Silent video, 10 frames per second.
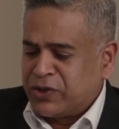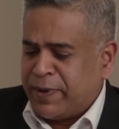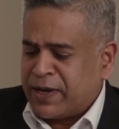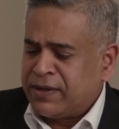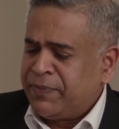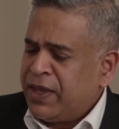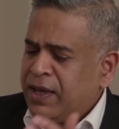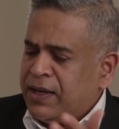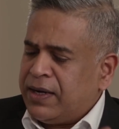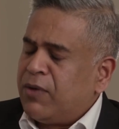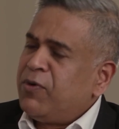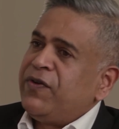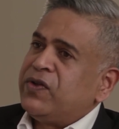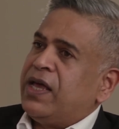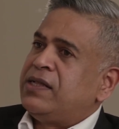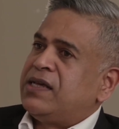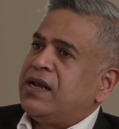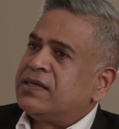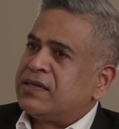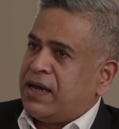Rebecca. Now moving to
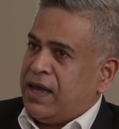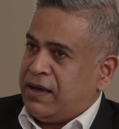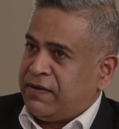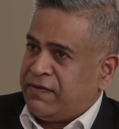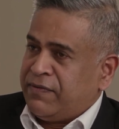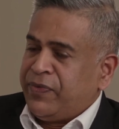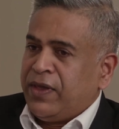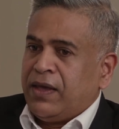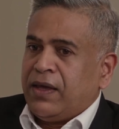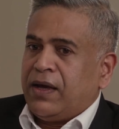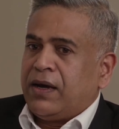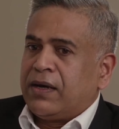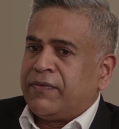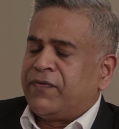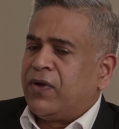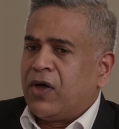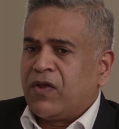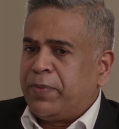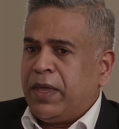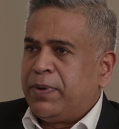NZSIS. For a lot
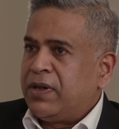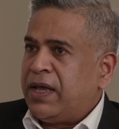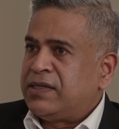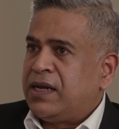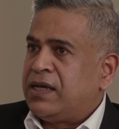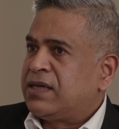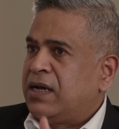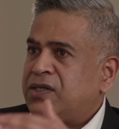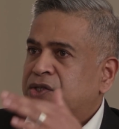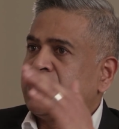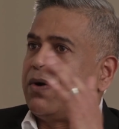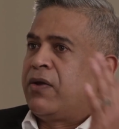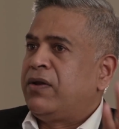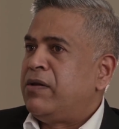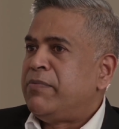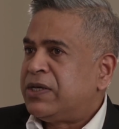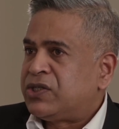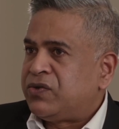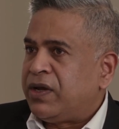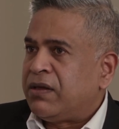of people, NZSIS is shrouded in
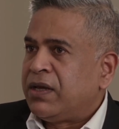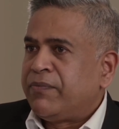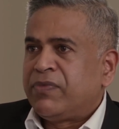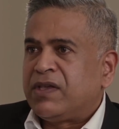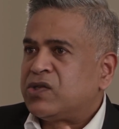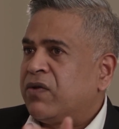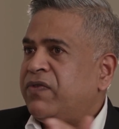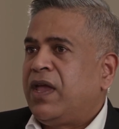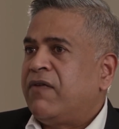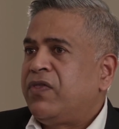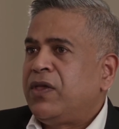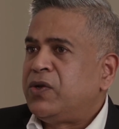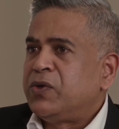mystery. They sort of think everything you